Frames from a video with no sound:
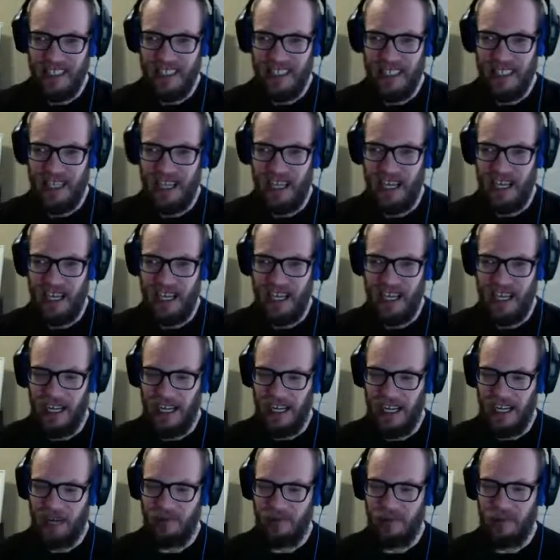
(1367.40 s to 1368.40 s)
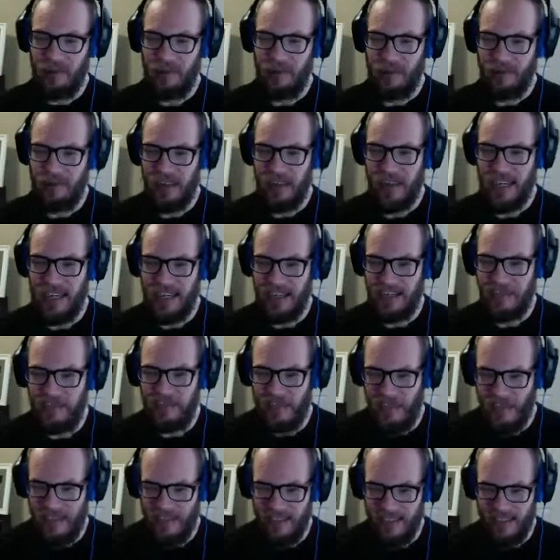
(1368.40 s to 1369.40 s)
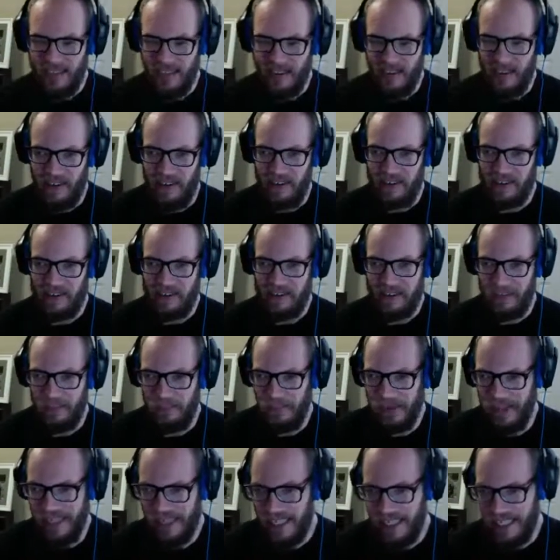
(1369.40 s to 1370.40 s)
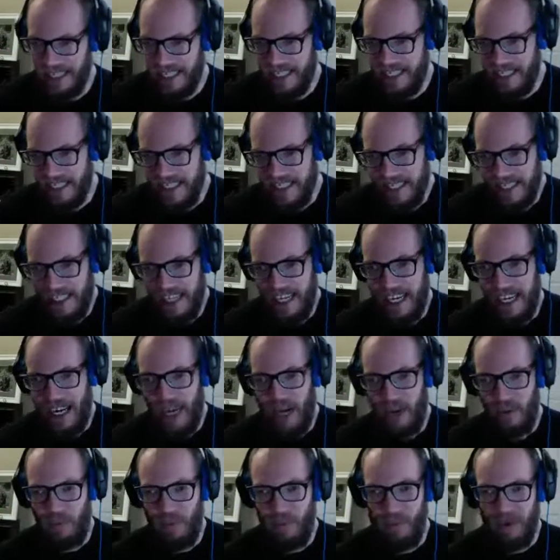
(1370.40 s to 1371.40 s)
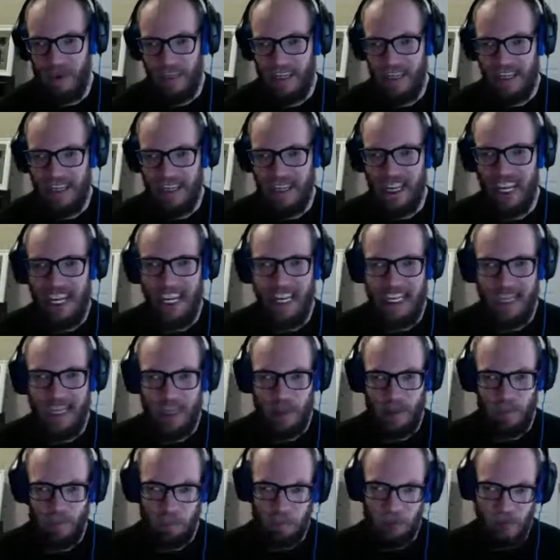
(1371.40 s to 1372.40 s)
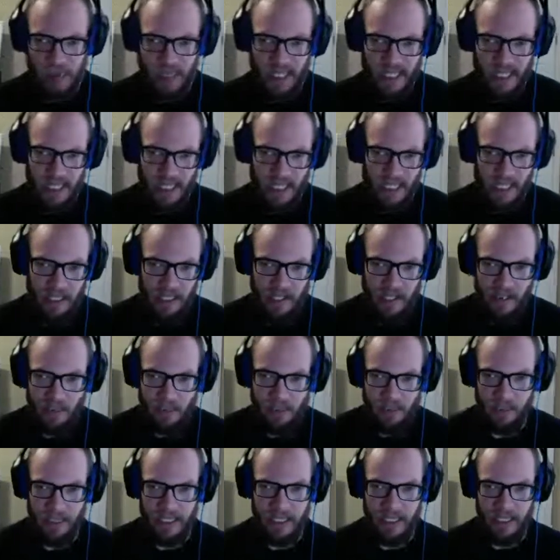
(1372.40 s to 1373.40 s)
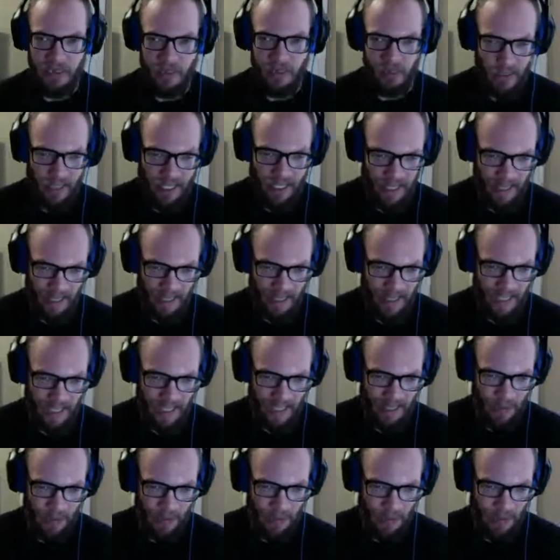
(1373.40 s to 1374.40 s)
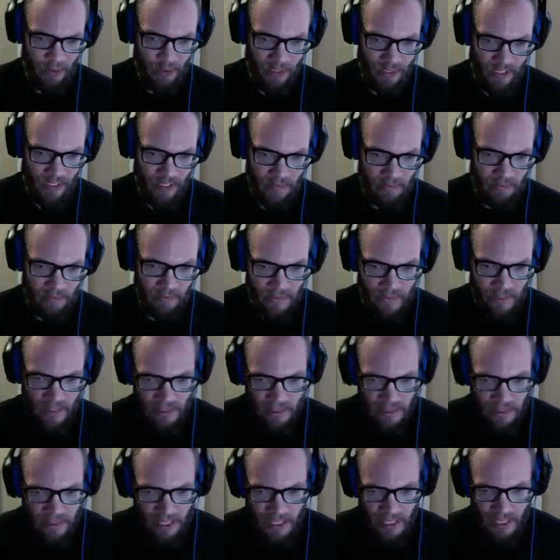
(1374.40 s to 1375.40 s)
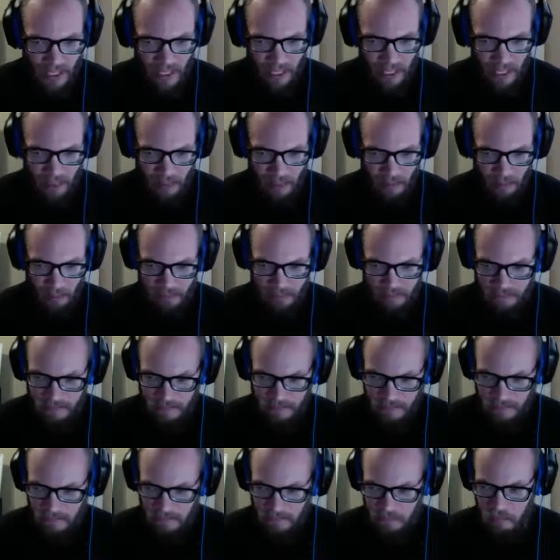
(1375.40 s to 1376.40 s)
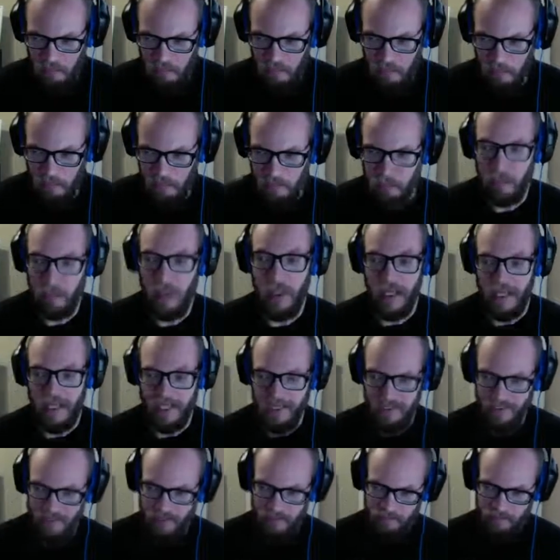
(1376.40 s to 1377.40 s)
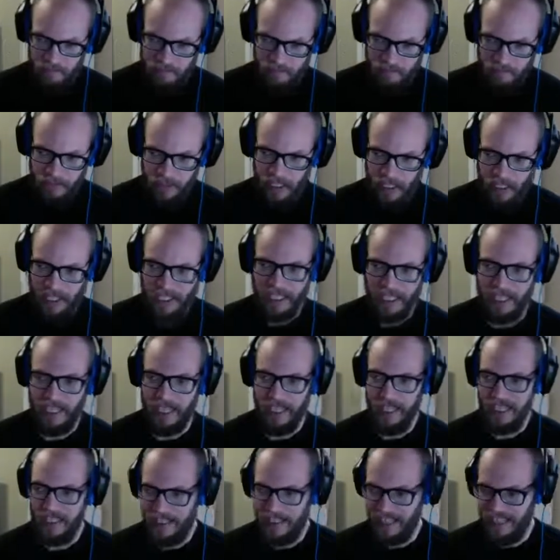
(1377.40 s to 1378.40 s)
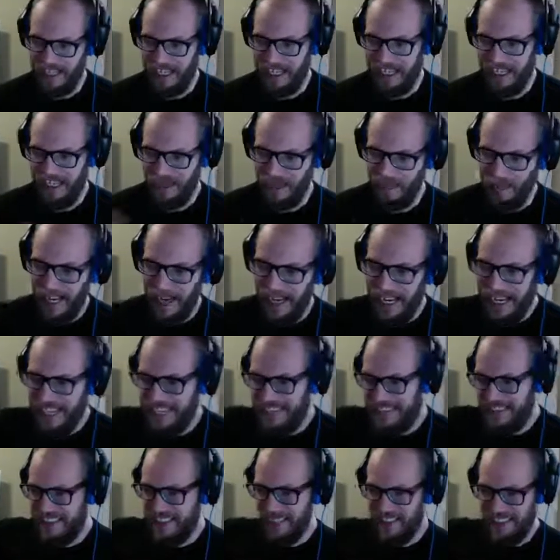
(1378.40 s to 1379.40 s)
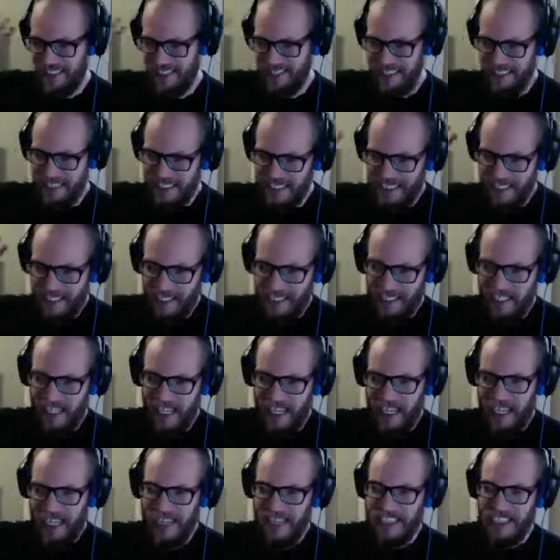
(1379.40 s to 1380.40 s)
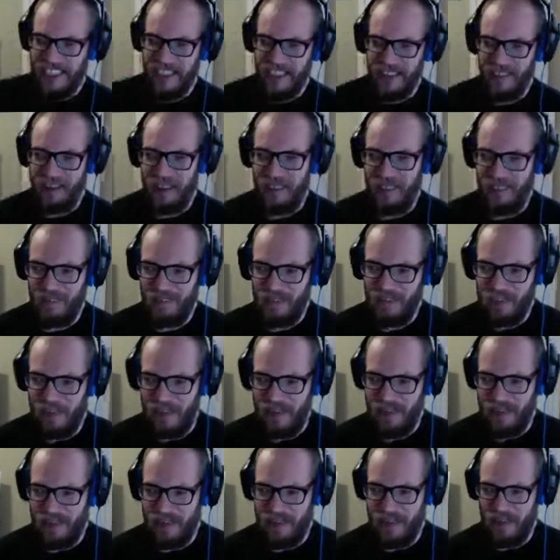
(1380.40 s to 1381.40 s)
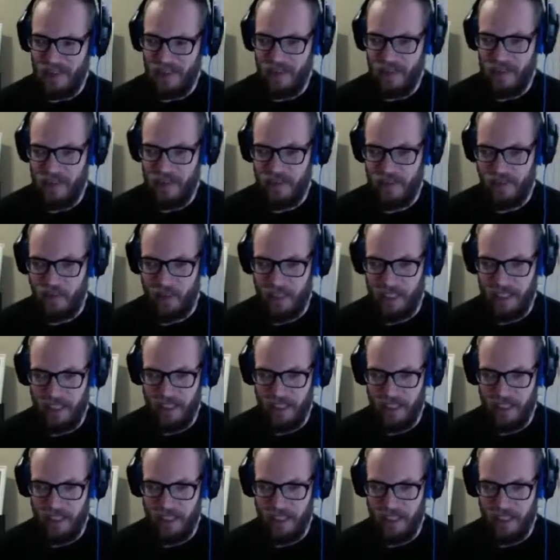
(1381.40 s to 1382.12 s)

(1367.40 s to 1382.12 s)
and we would make a phone call to somebody, it would end it pretty quickly, I believe. But again, it goes back to the idea of burdens. When you're